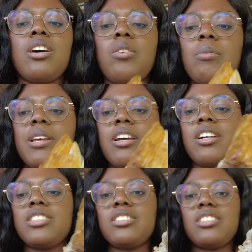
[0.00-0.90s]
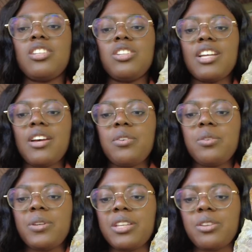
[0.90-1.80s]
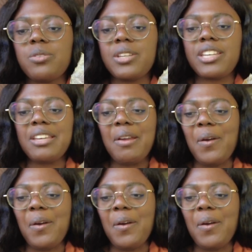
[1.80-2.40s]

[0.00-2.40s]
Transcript: Oh my gosh, look how ooey gooey.